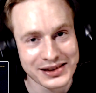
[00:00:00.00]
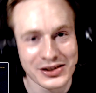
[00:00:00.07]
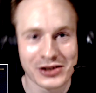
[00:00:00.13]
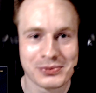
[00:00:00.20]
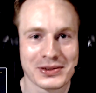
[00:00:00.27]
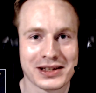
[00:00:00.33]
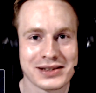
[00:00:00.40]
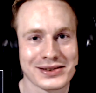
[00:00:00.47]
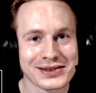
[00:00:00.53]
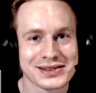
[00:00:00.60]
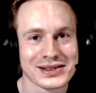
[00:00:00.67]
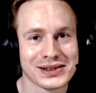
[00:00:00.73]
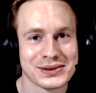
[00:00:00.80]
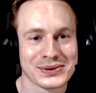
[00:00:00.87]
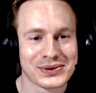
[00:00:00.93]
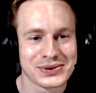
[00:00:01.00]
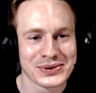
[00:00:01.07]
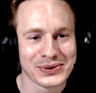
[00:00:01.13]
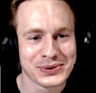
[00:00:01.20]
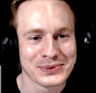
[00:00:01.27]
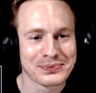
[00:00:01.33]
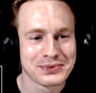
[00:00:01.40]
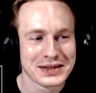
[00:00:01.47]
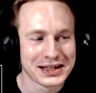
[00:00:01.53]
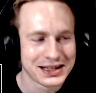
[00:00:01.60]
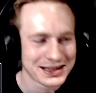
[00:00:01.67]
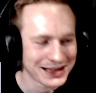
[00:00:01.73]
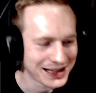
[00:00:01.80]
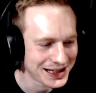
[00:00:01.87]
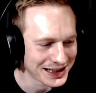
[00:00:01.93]
up in ourselves, so
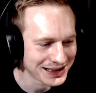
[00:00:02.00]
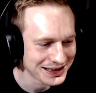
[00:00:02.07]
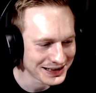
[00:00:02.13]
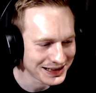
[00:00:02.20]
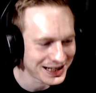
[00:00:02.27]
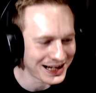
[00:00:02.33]
that is